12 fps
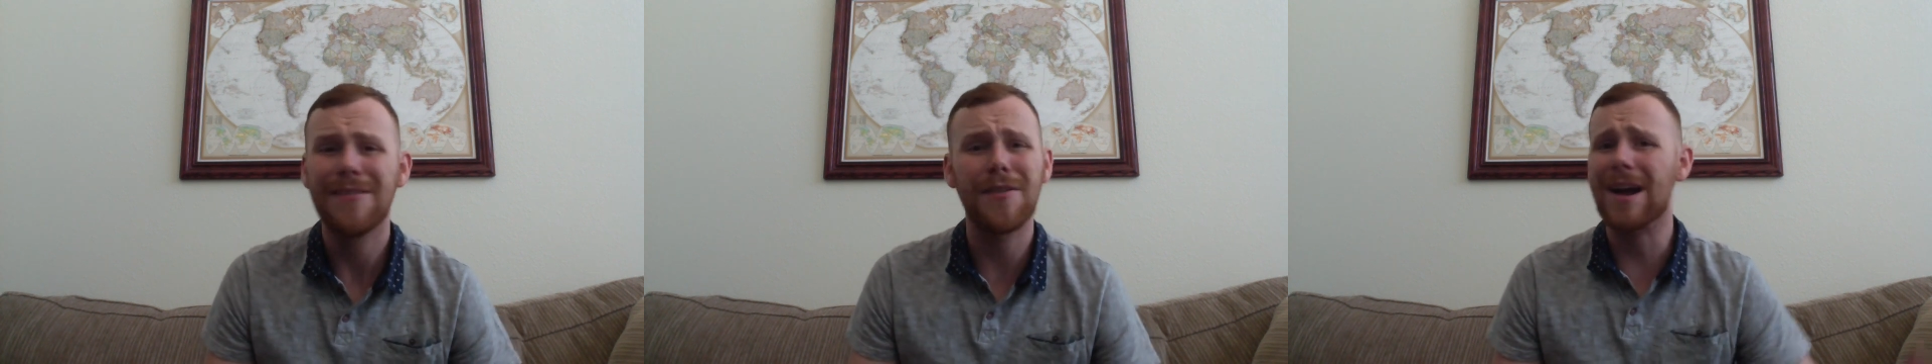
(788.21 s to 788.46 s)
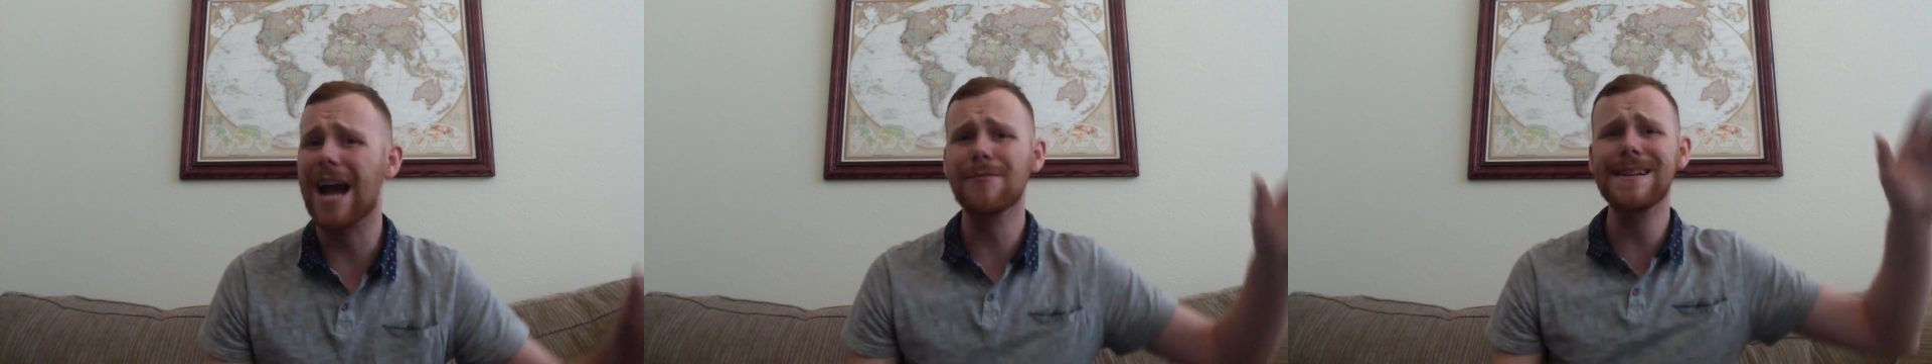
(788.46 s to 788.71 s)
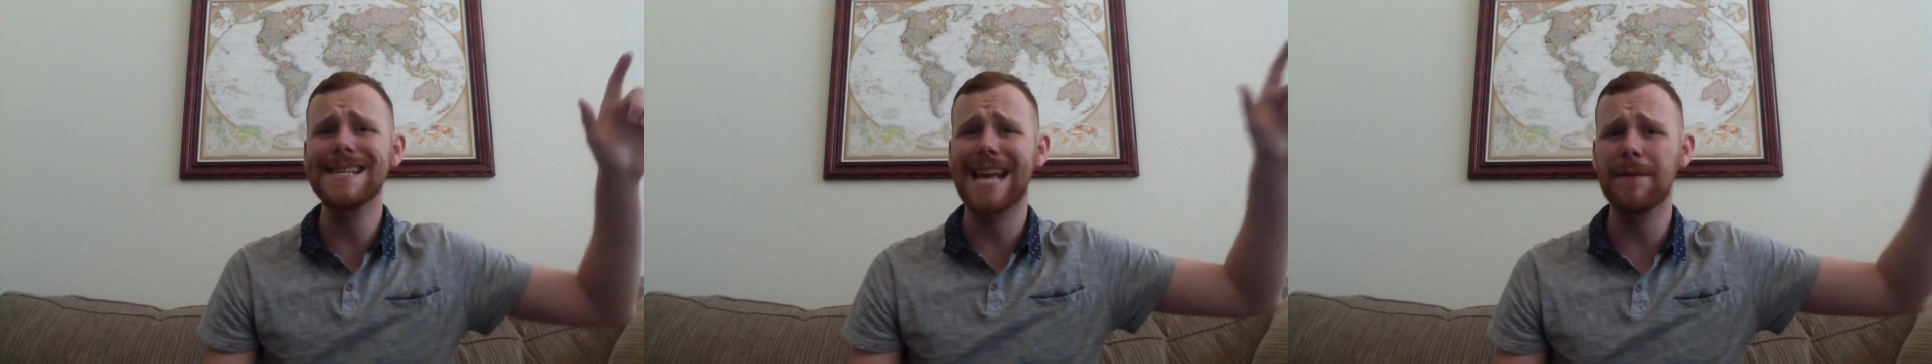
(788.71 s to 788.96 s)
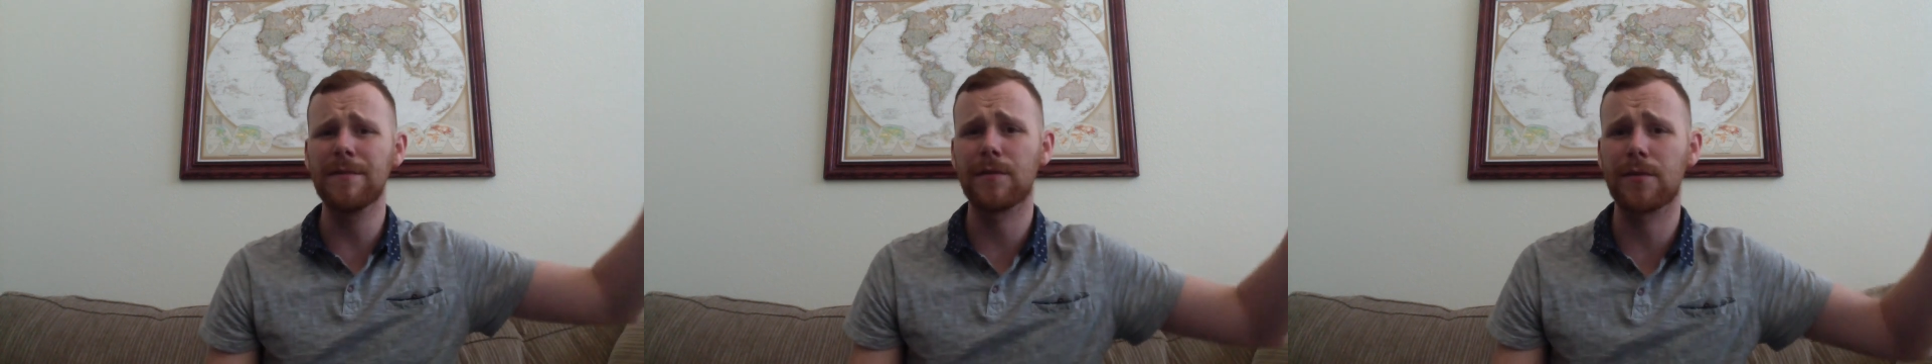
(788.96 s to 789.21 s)
Fuck, I read
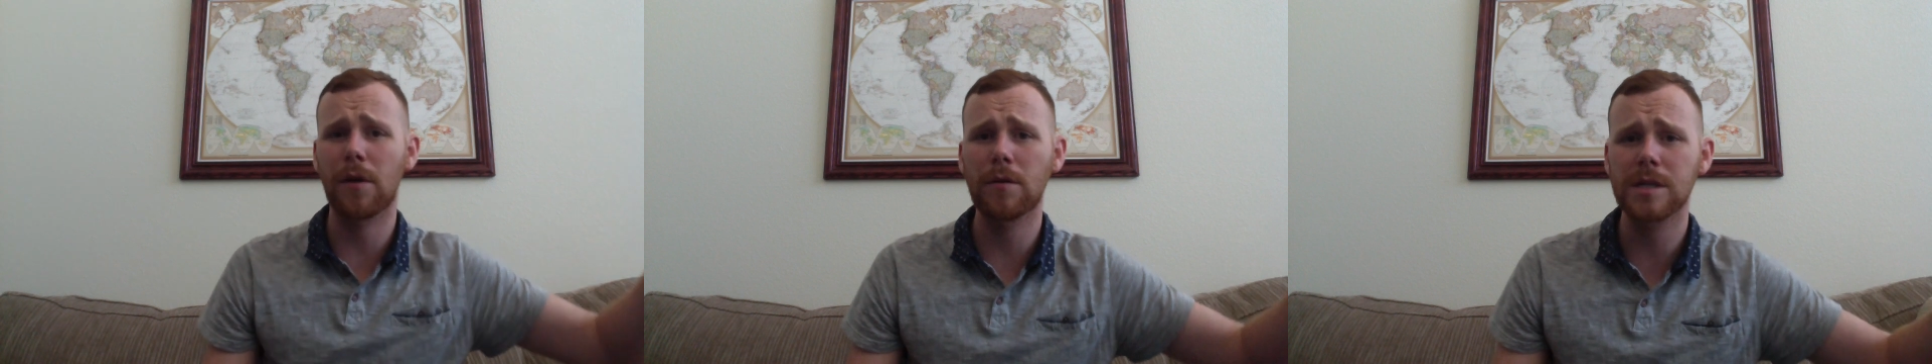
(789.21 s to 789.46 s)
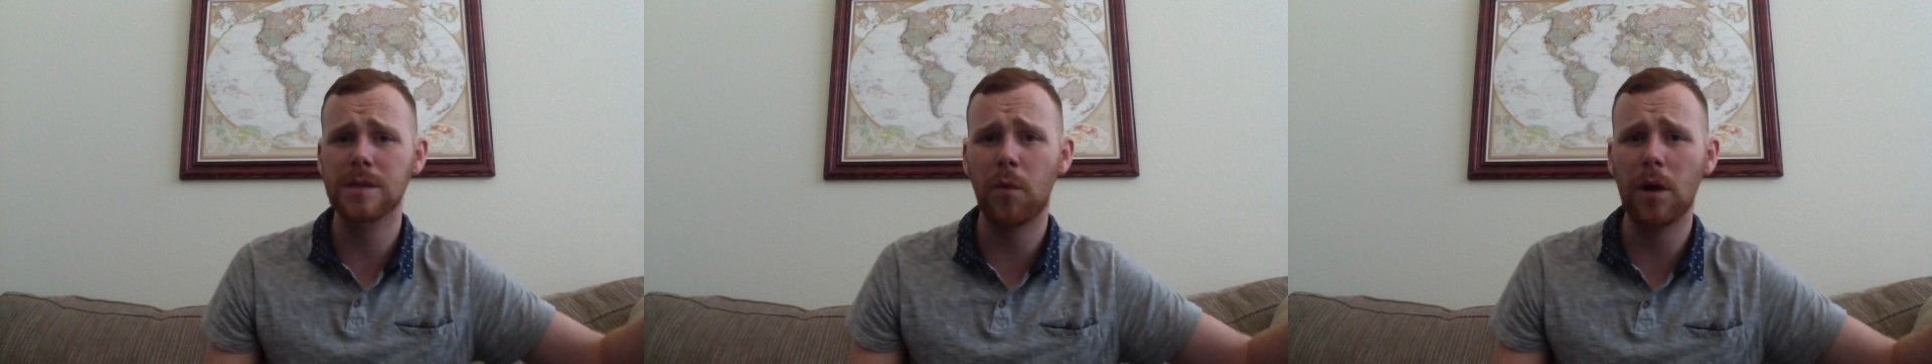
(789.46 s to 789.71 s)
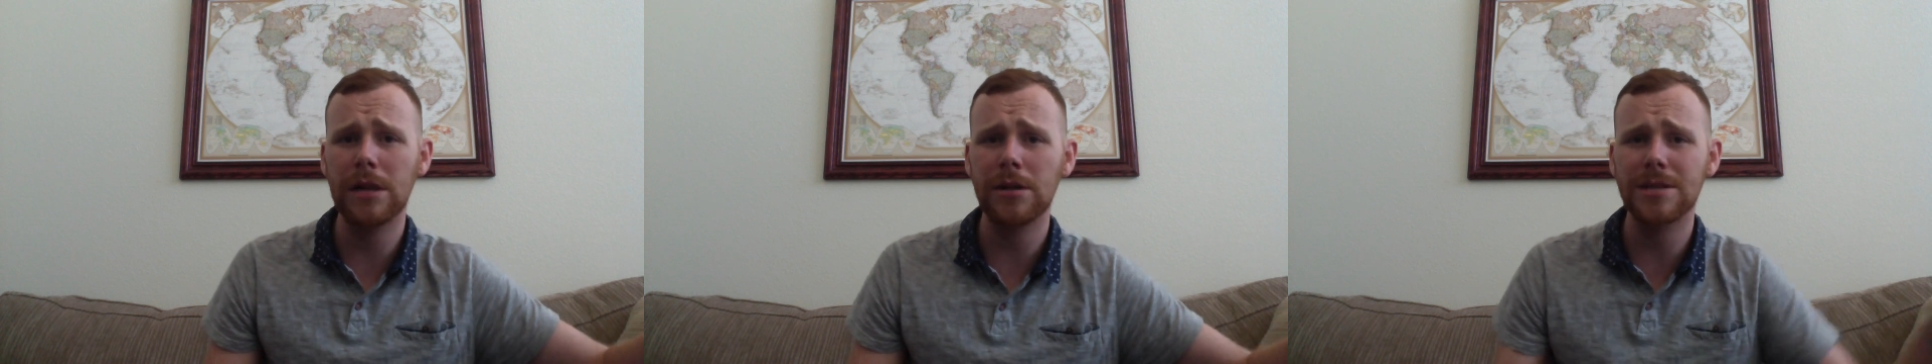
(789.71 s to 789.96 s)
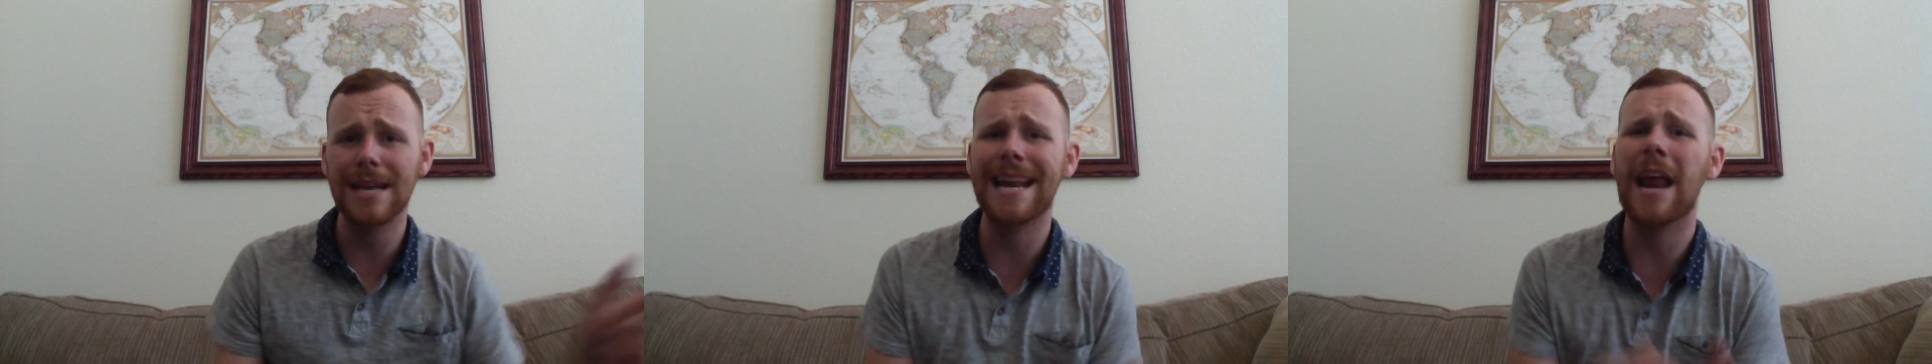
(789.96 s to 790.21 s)
Game of Thrones
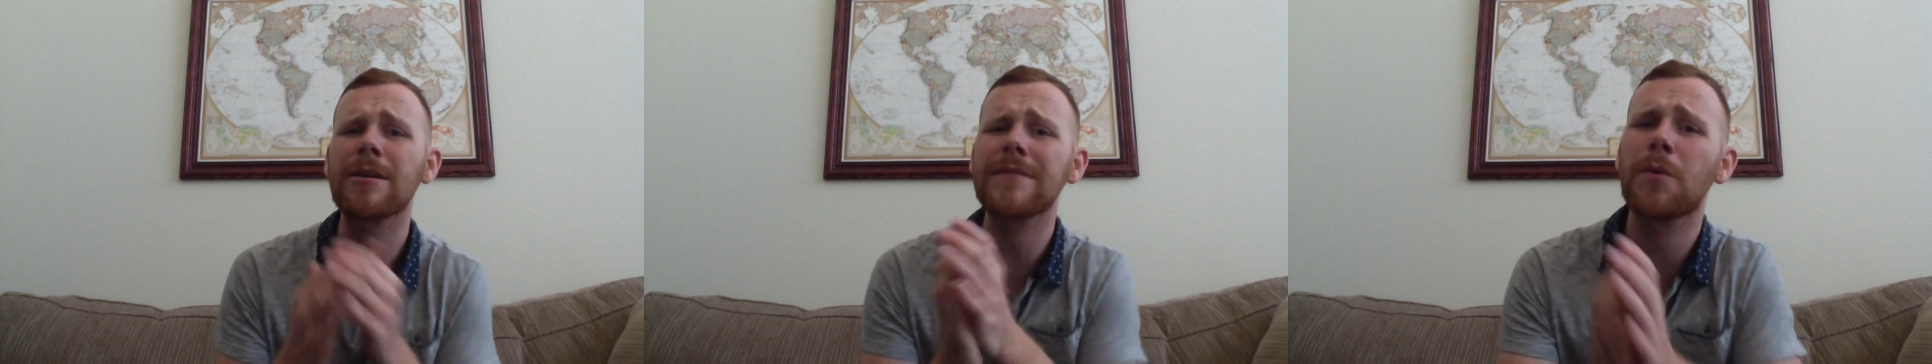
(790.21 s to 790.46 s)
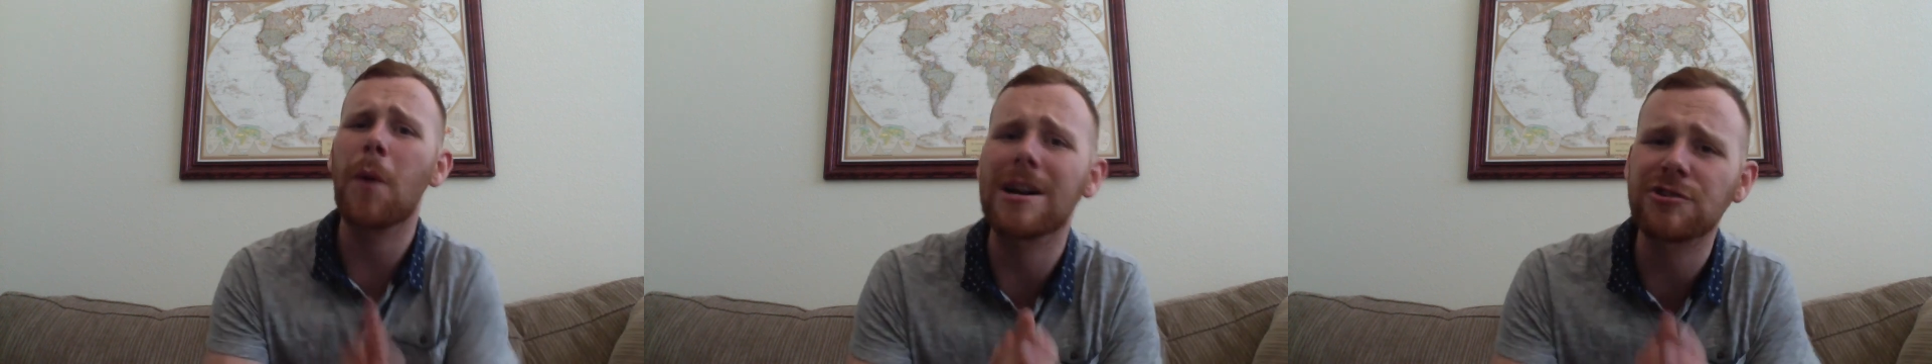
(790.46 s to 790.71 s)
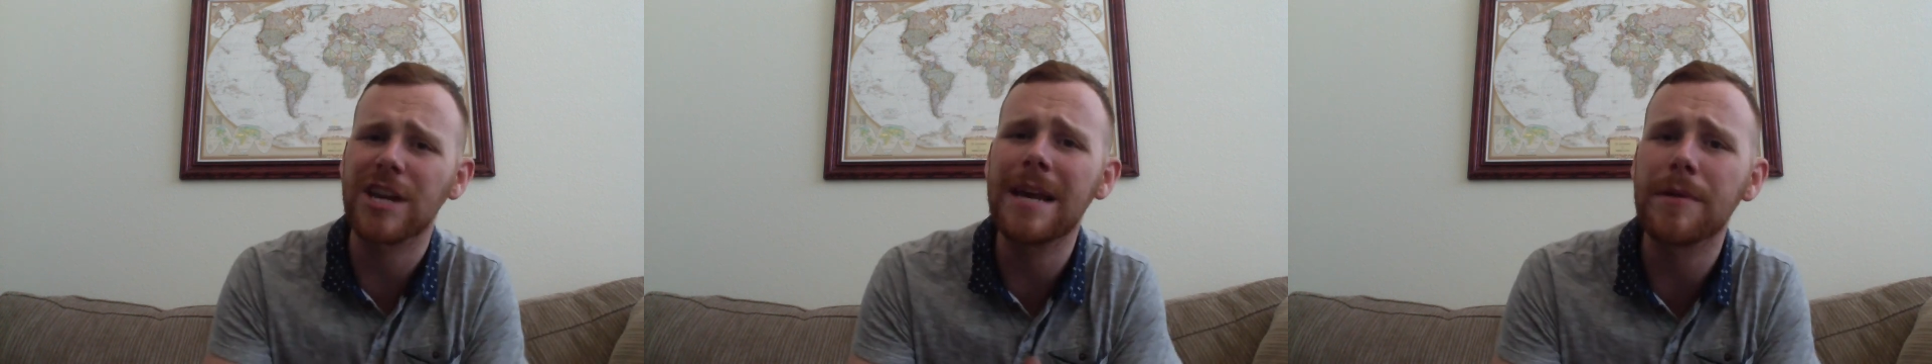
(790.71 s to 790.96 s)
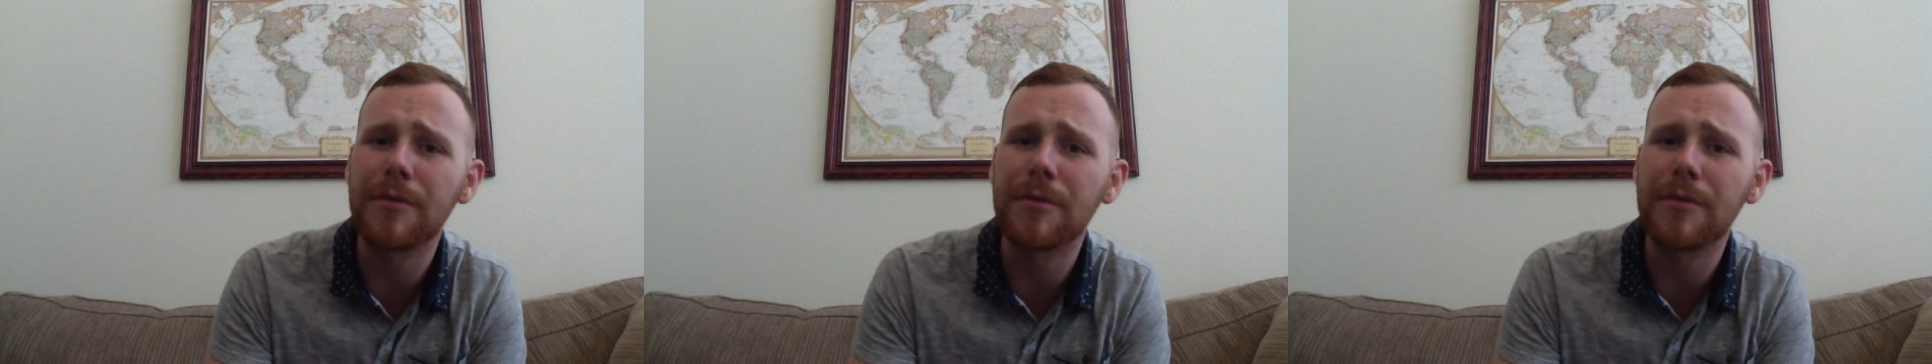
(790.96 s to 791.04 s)
spoilers, and I don't even watch Game of